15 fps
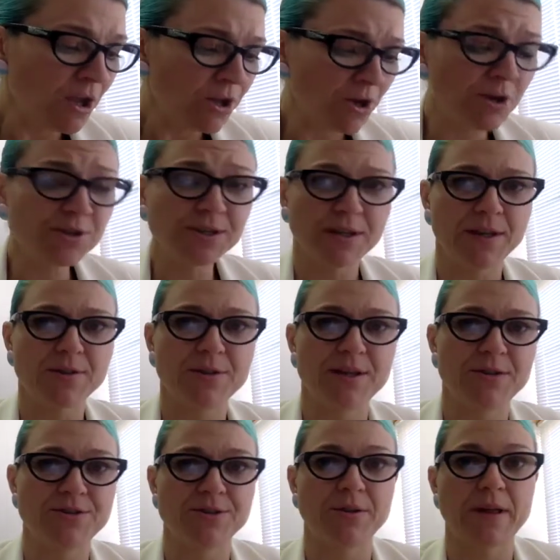usually your
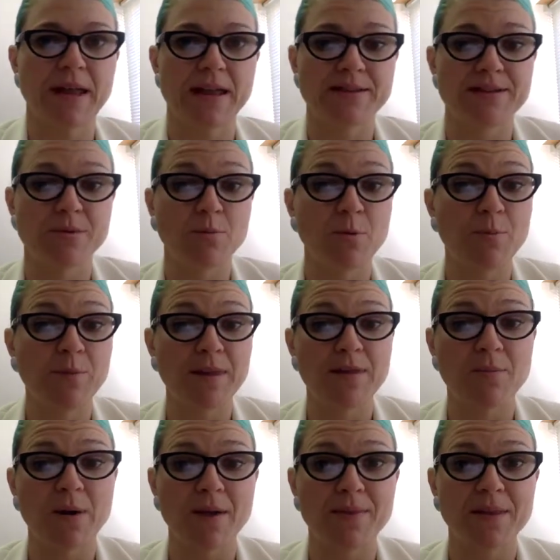initial answer will be the
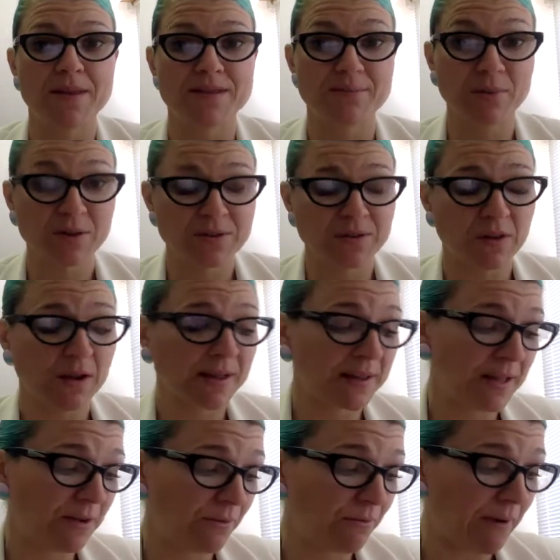one that's most
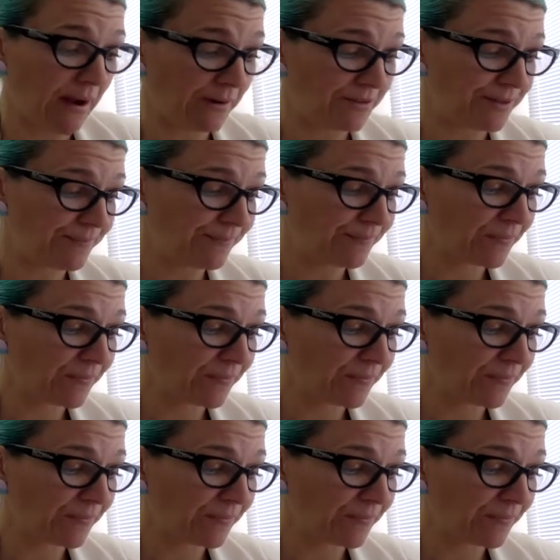likely correct.